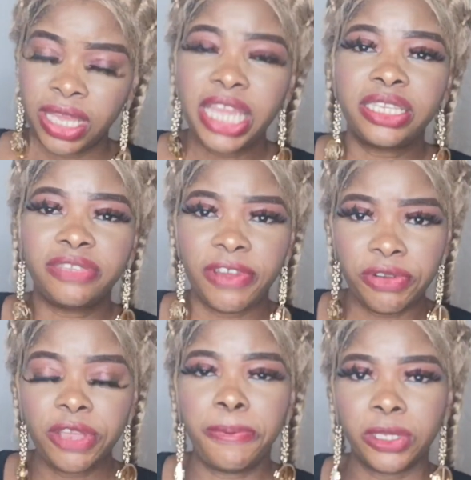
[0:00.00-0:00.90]
It is
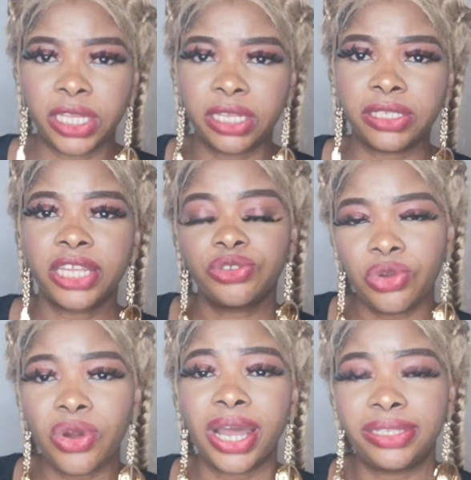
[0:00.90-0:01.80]
very important that you
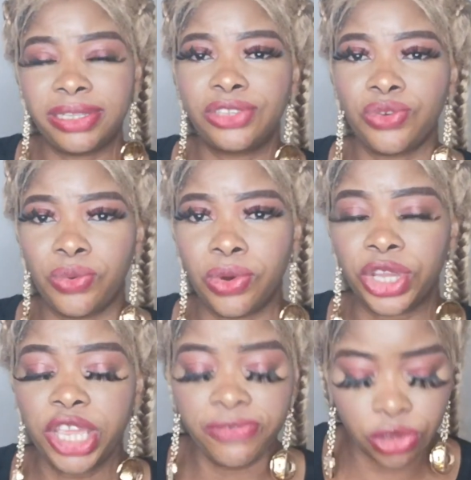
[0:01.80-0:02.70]
go out there to
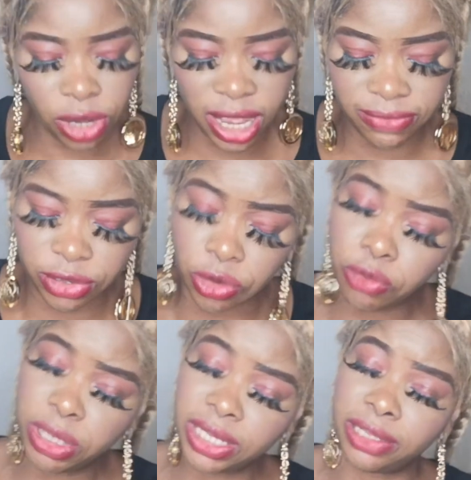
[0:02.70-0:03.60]
work. If you don't have a
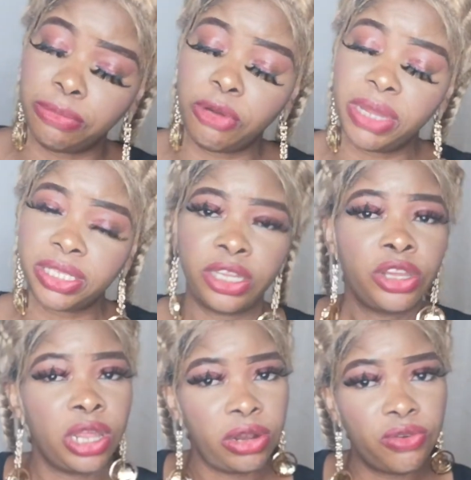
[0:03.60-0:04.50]
document at the moment,
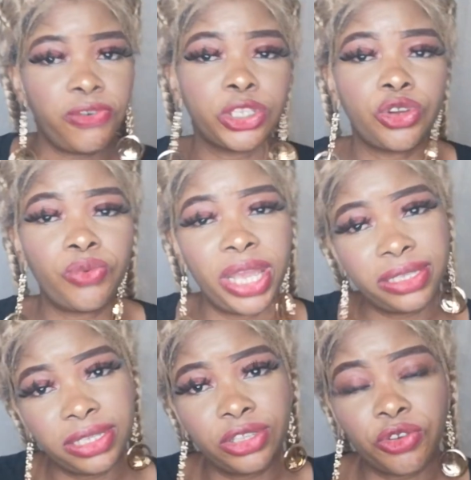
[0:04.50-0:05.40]
look for someone
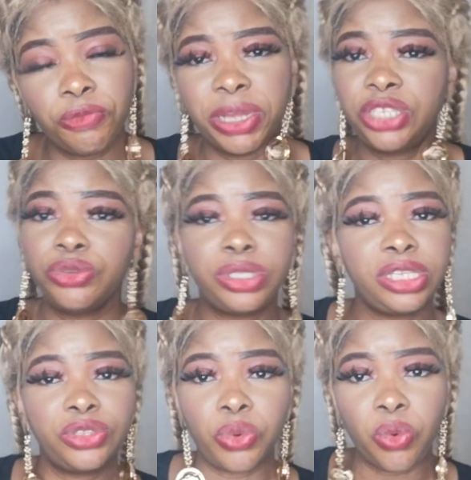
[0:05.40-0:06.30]
else's document, use
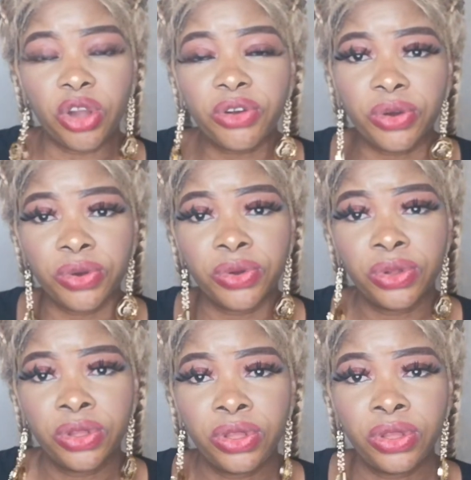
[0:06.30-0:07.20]
it to work.
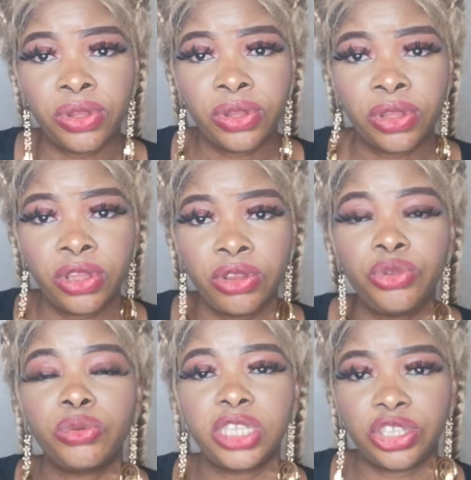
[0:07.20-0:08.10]

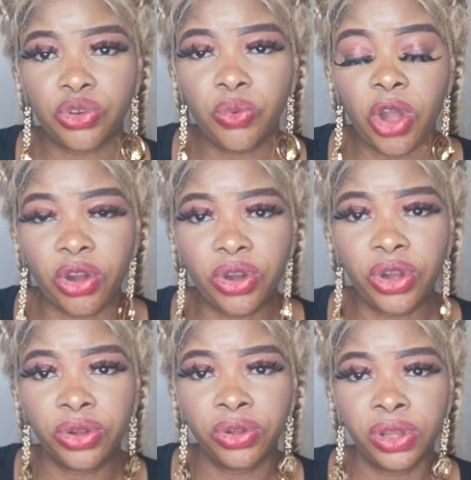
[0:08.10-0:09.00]
Use it to work
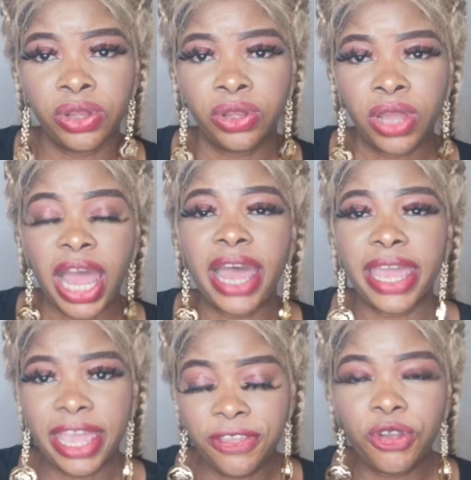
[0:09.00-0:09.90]

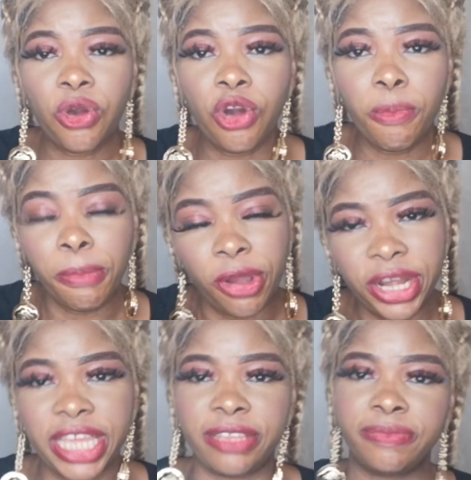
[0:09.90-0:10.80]
and earn your home
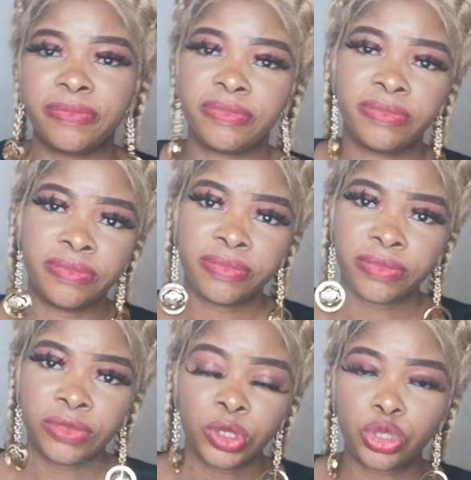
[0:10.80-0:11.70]
money.
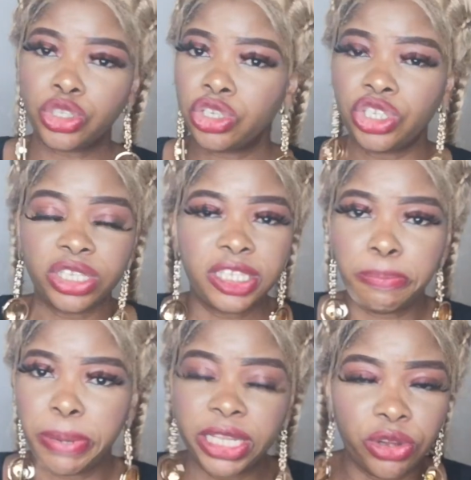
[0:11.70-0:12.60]
So don't just
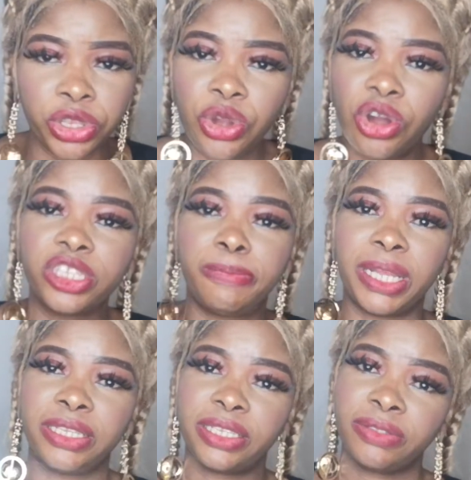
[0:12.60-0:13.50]
depend on your
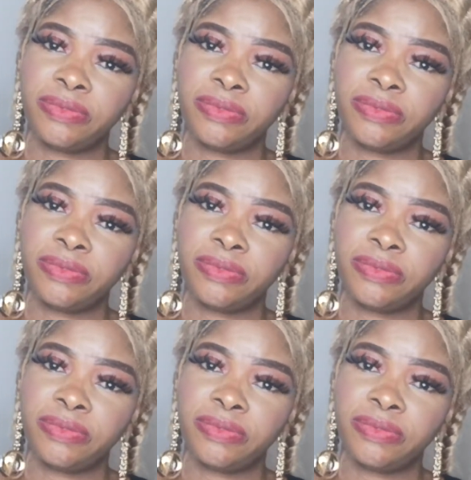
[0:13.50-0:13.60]
husband.